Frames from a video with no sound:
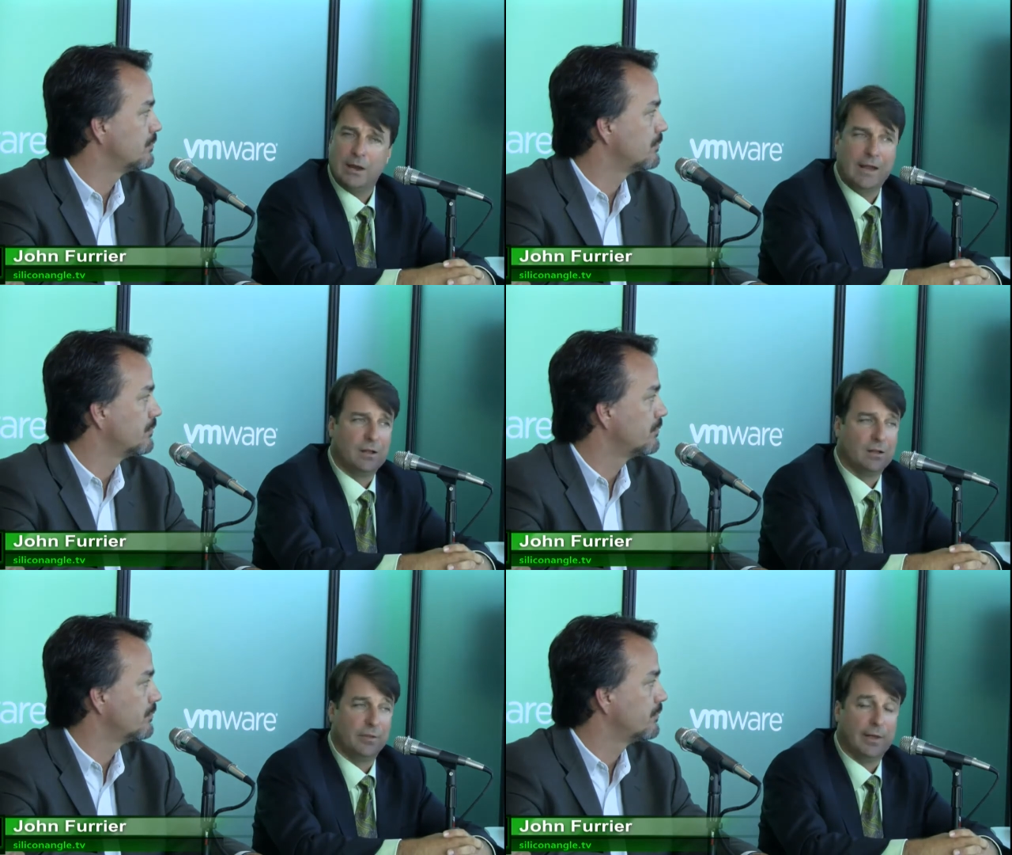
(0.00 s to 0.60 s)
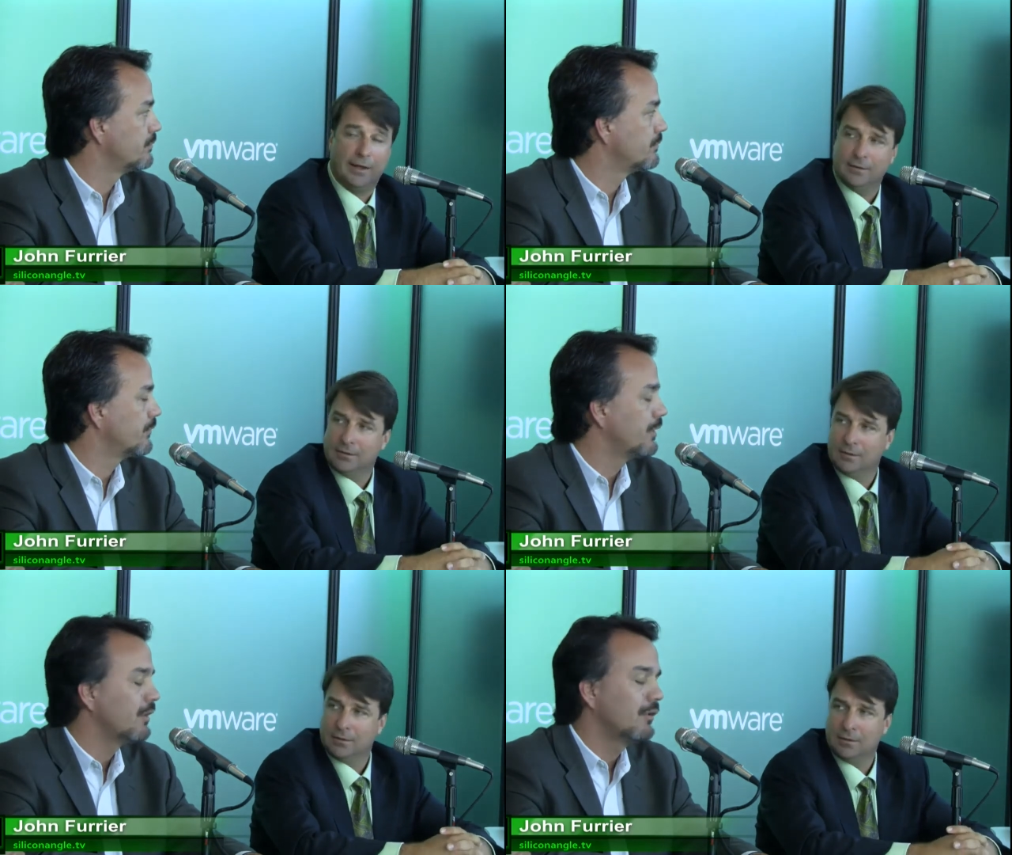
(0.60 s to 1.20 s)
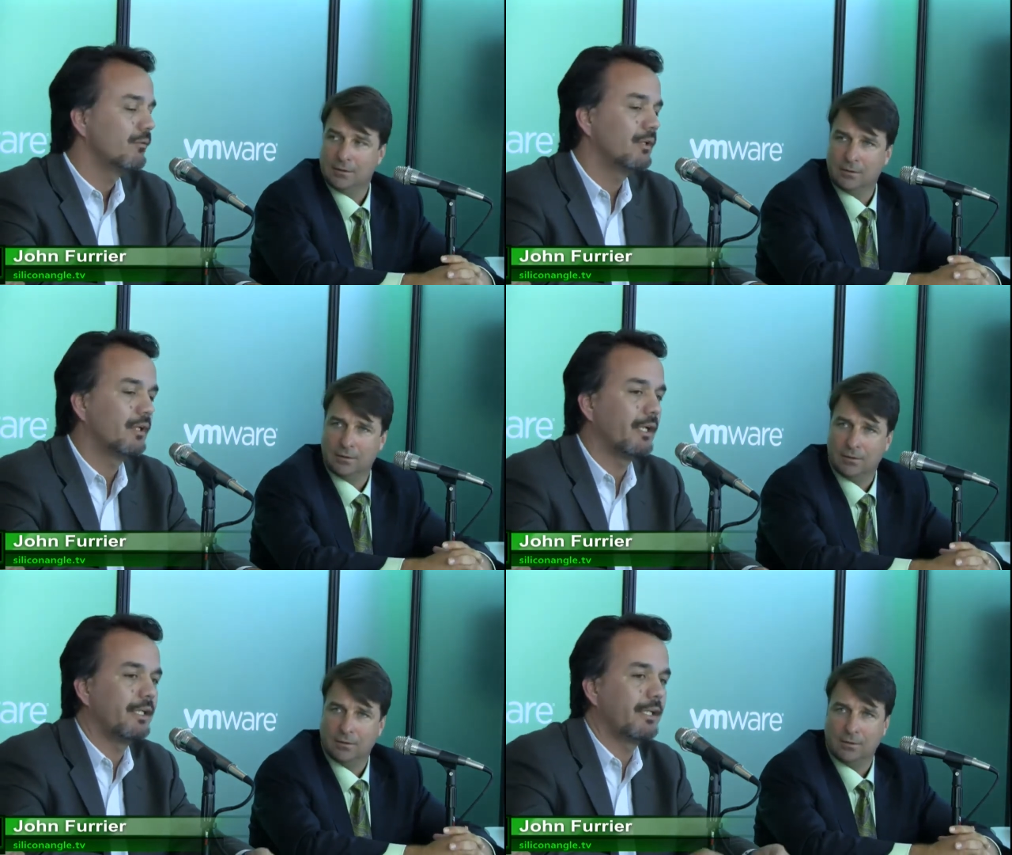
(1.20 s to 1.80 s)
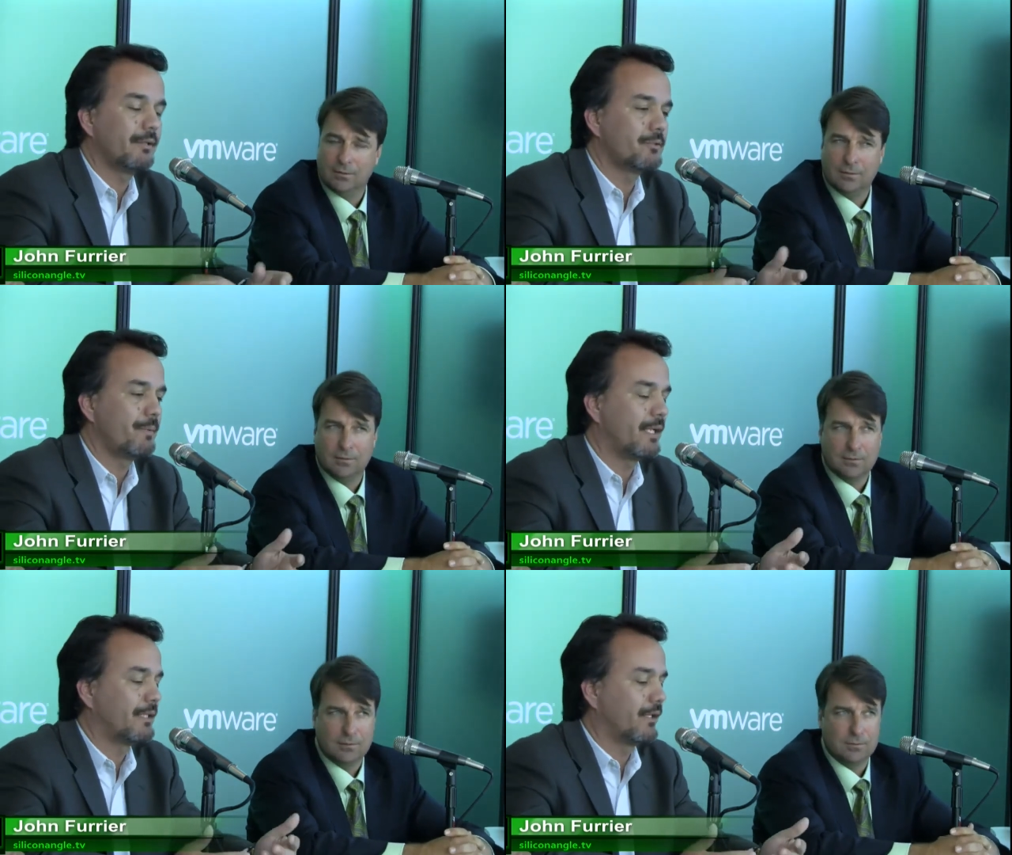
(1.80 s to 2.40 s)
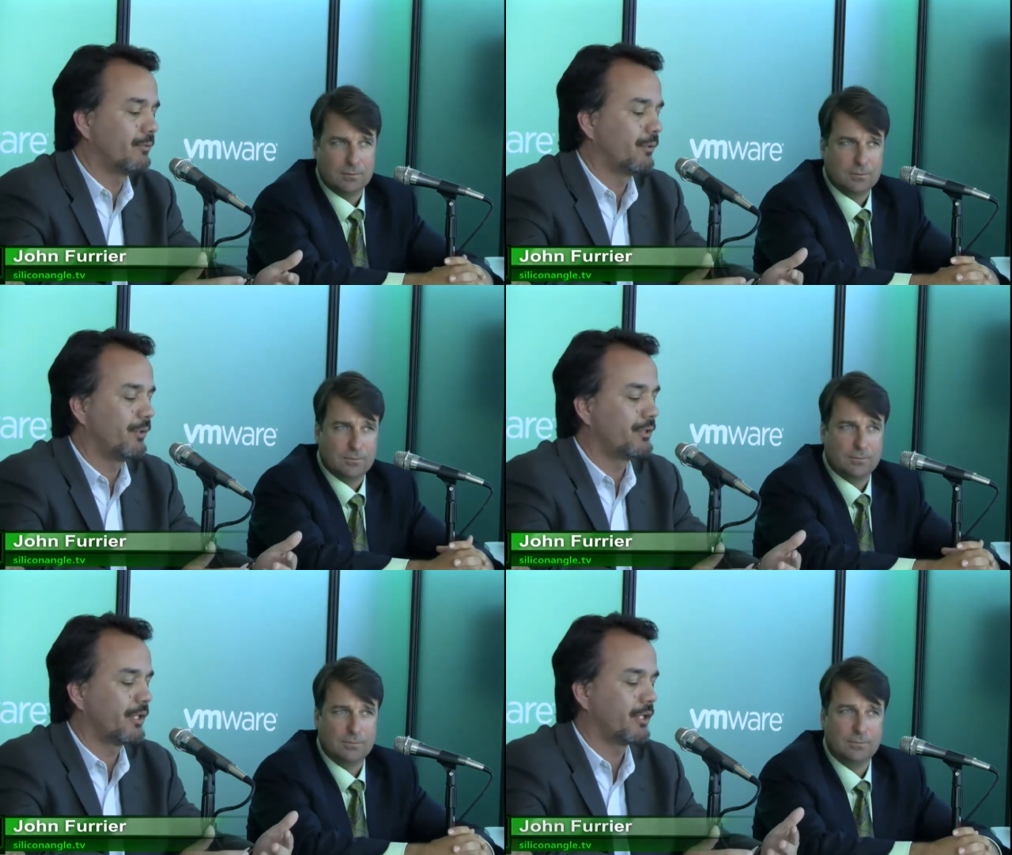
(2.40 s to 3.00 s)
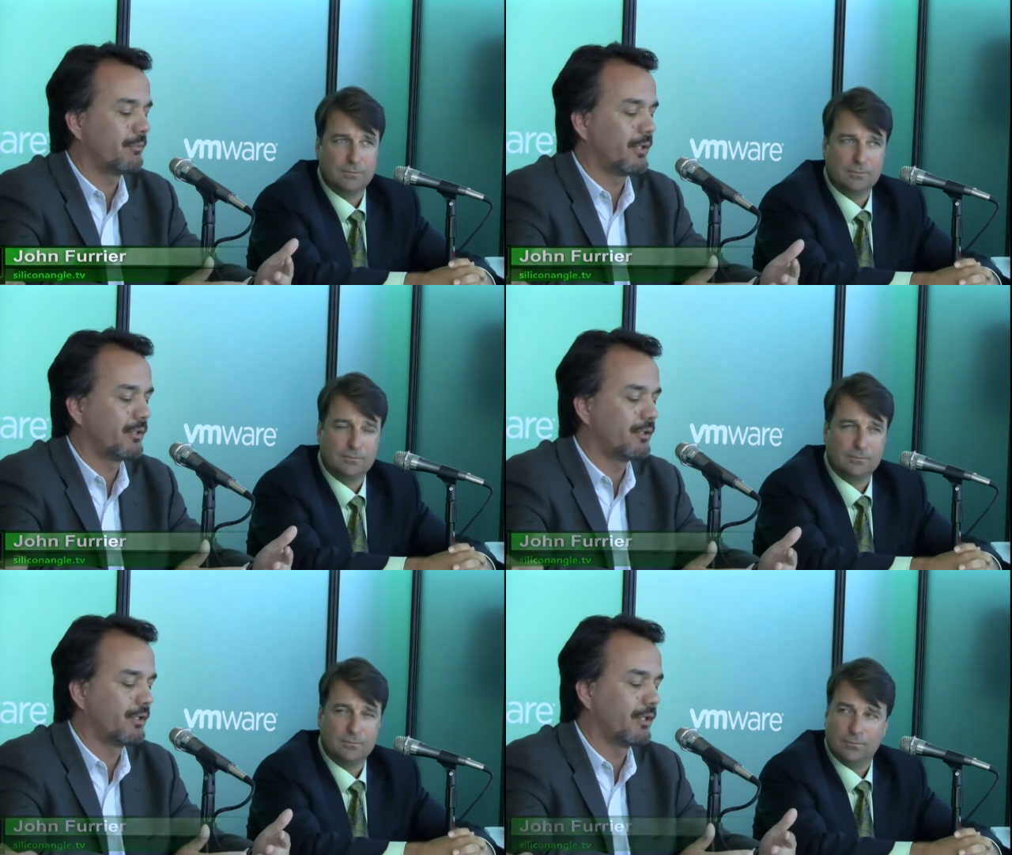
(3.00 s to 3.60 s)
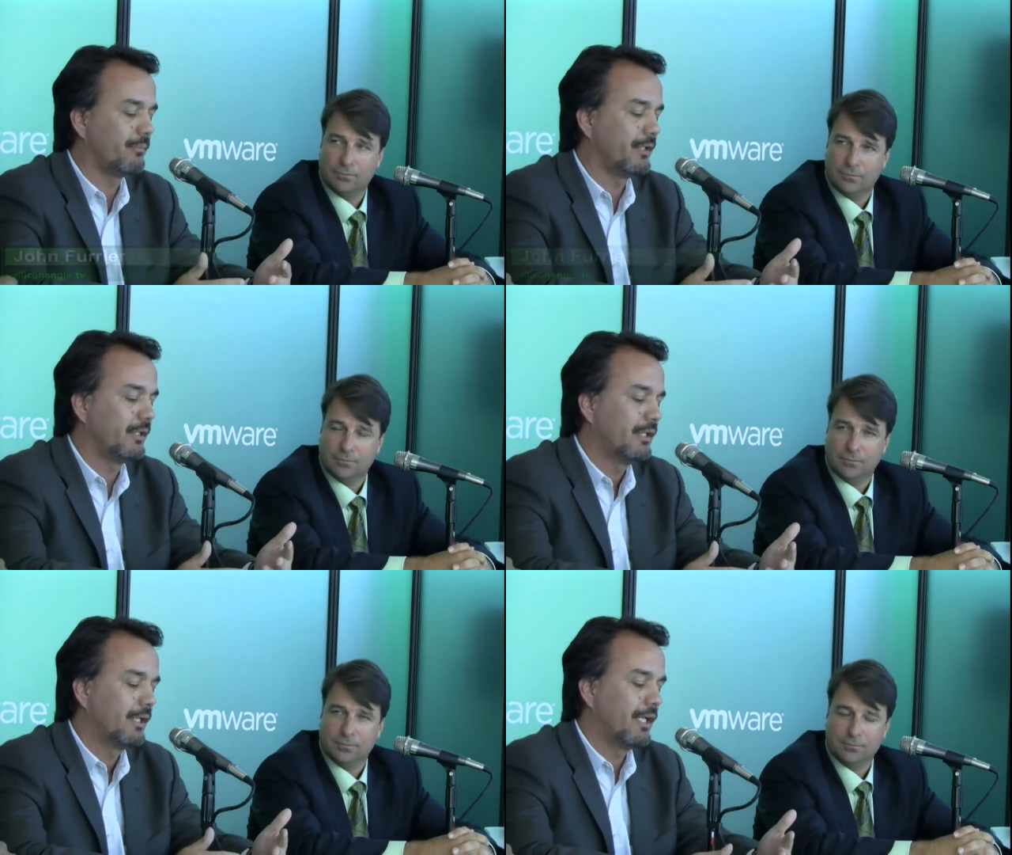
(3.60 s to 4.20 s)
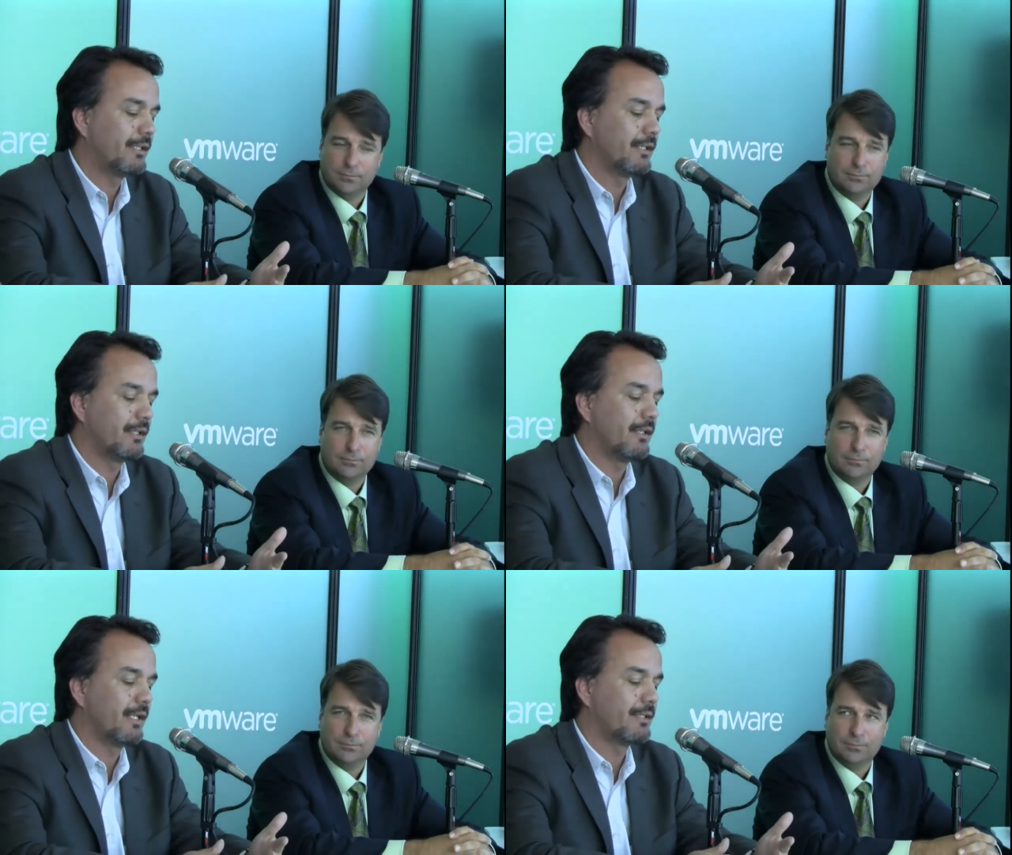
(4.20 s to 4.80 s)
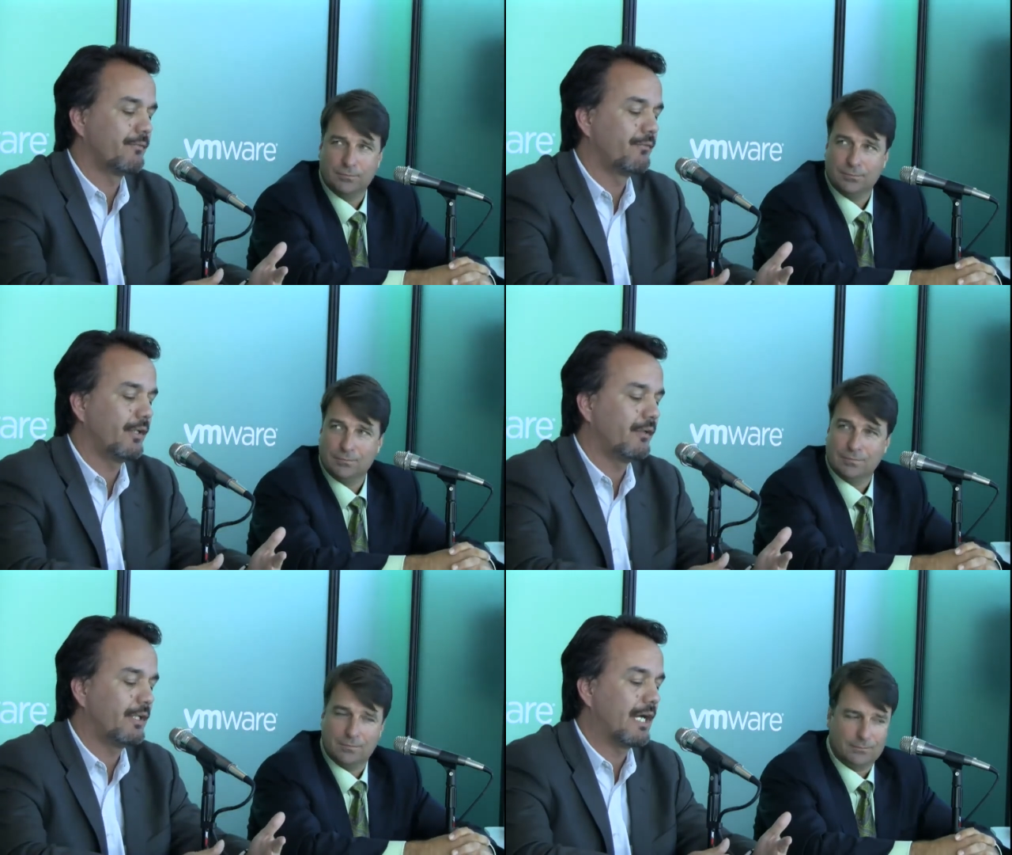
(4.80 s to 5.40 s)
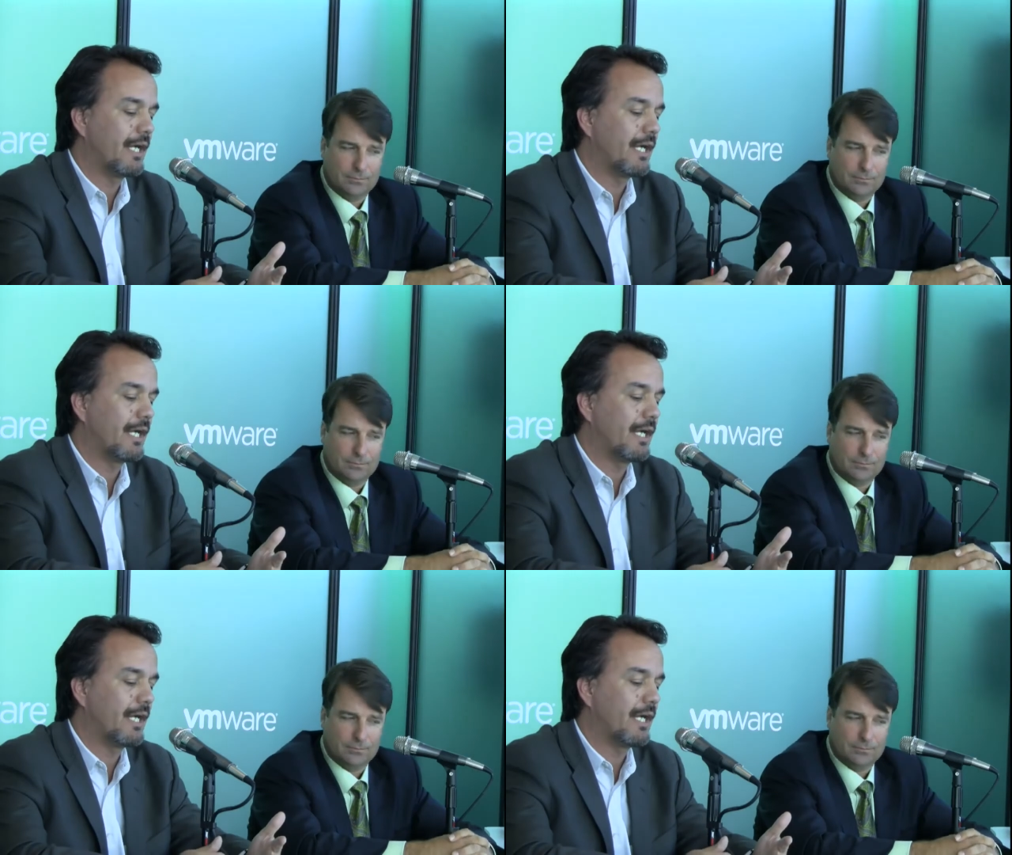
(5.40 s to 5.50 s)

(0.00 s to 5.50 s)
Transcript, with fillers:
Speaker 1: your angle on that?
Speaker 2: Well, I think it comes back down to what we were talking about earlier. I mean, at the at the very